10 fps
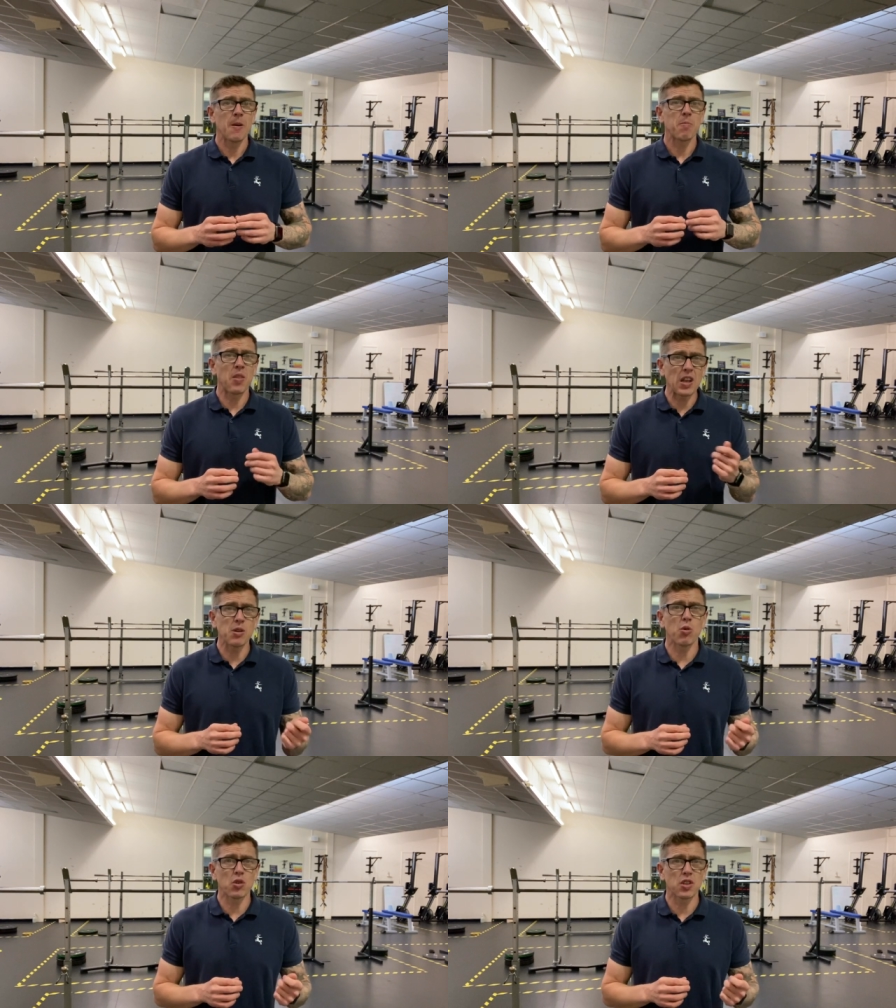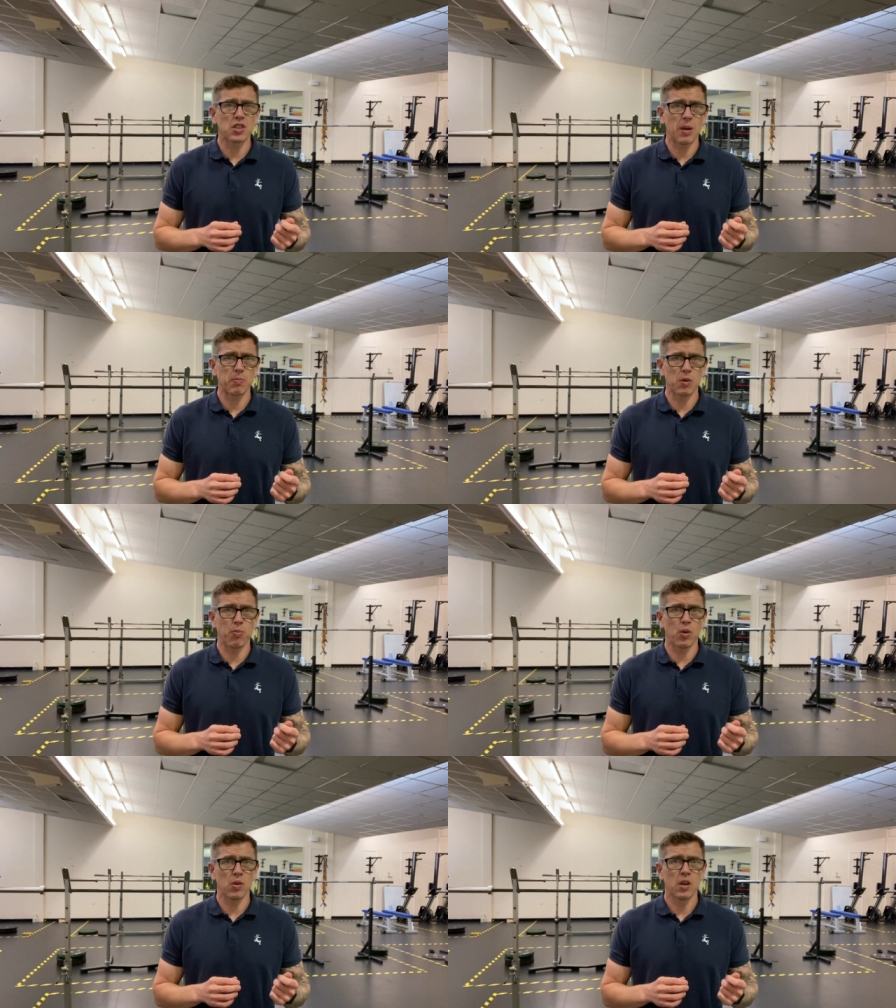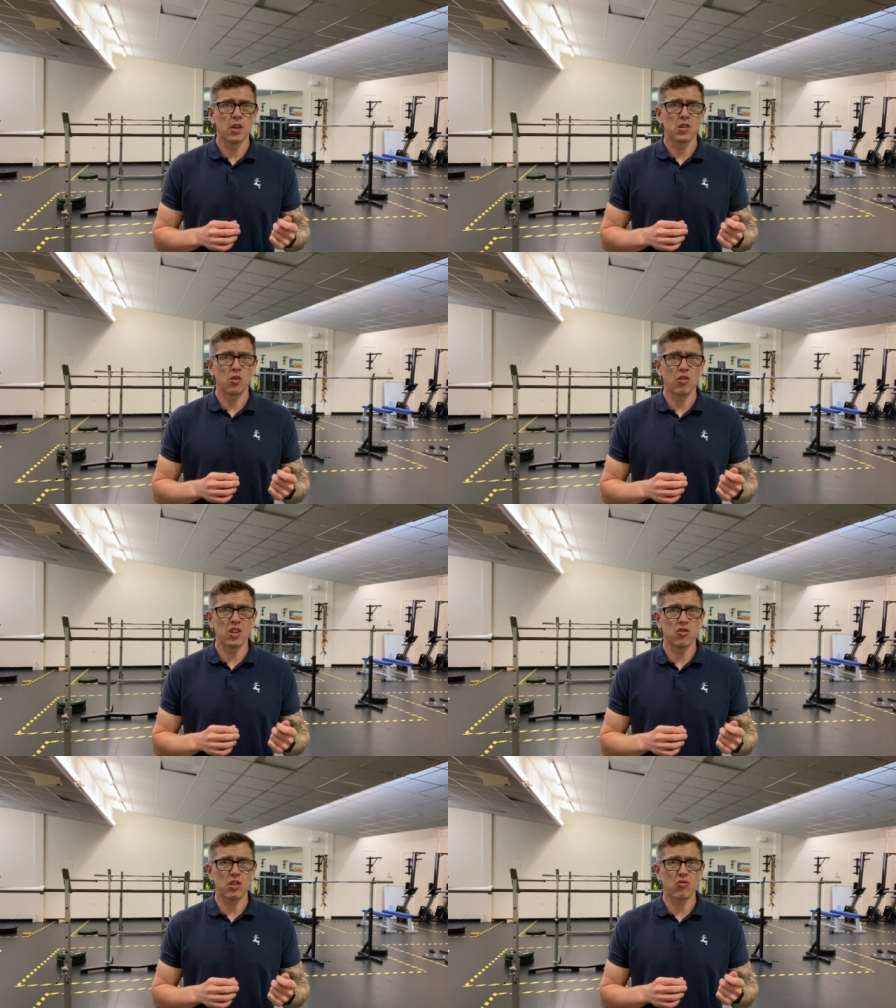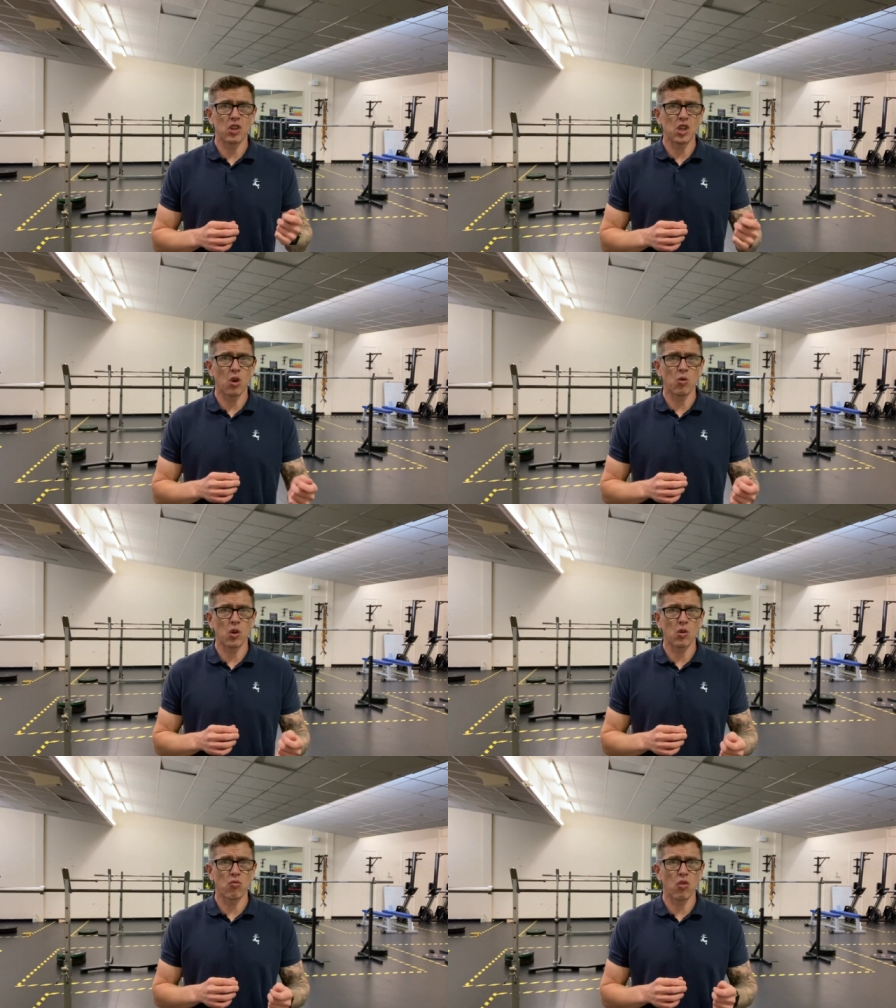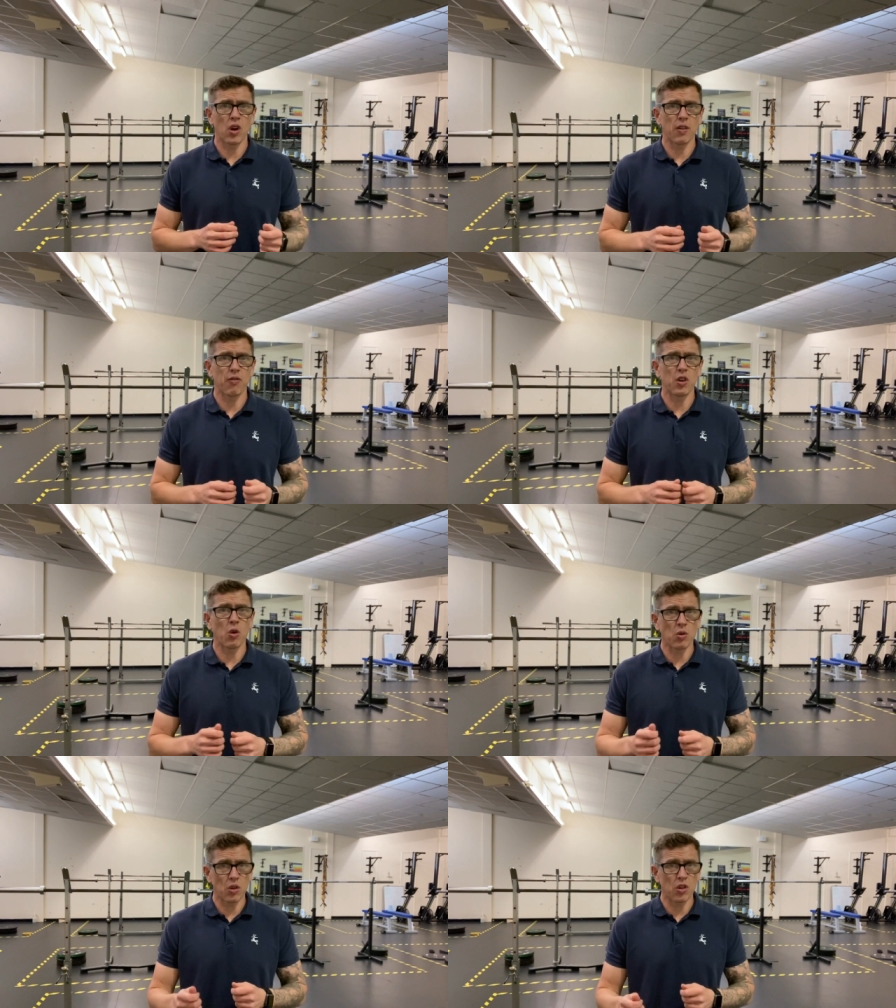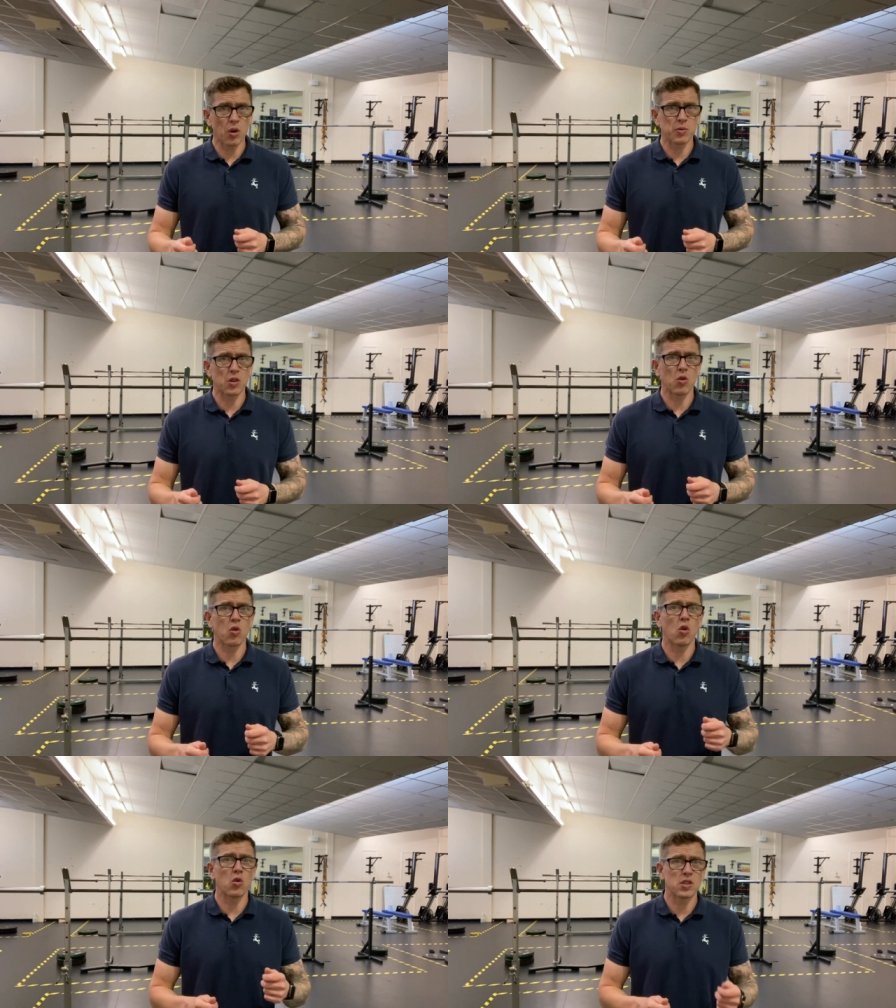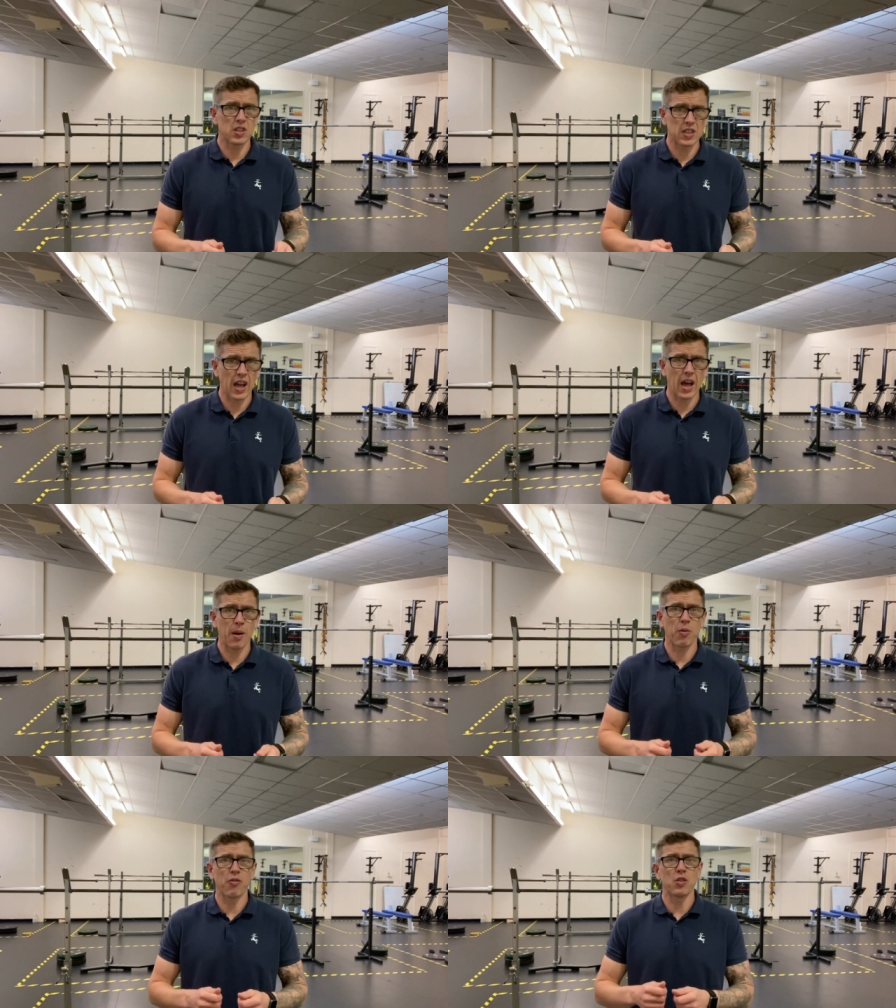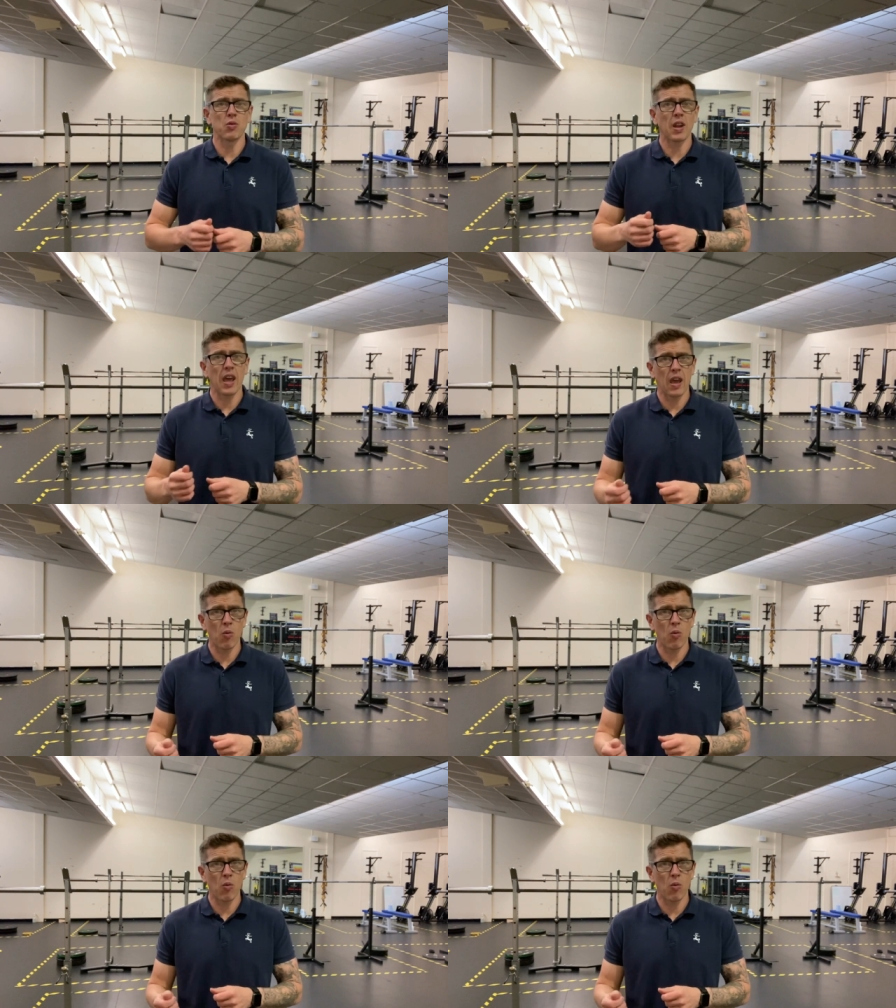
then you're more susceptible to injuries when you're going on a run, if you're going on the obstacle course, a tab, if you're doing a HIIT